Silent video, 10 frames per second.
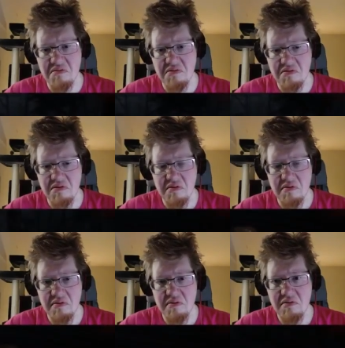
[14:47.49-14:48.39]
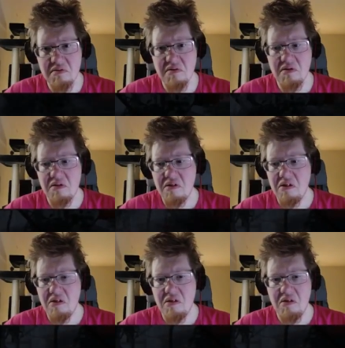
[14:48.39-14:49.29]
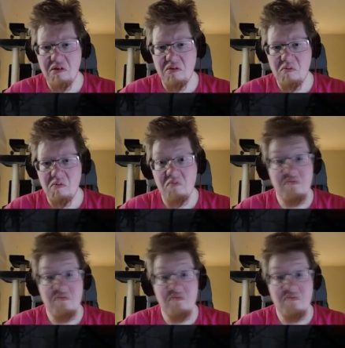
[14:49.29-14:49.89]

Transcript: [no speech]